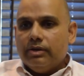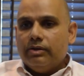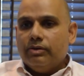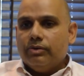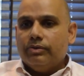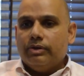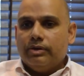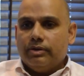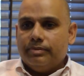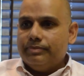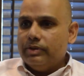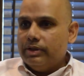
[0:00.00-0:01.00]
You know,
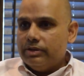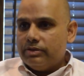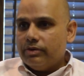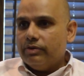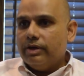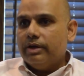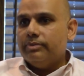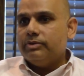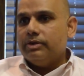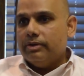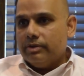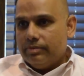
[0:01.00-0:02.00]
the Instagrams
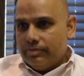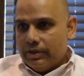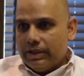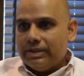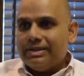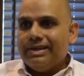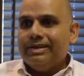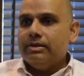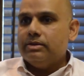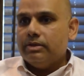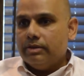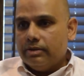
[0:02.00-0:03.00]
and the
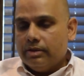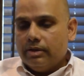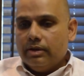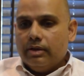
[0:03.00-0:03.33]
LinkedIns and